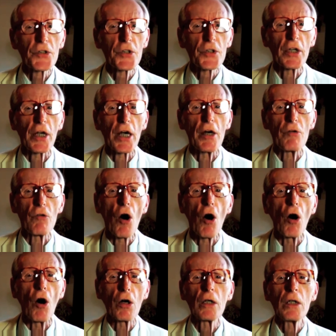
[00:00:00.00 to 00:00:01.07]
can go
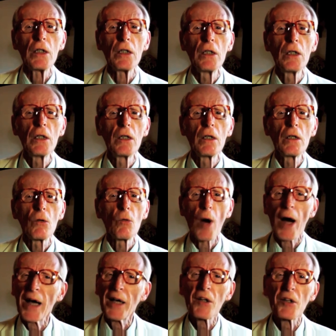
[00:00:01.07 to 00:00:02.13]
wrong,
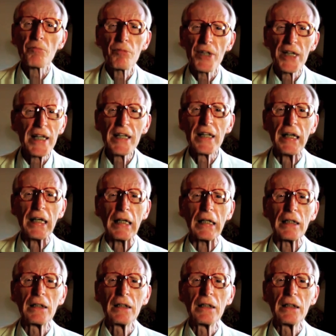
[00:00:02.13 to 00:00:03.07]
why not breathing?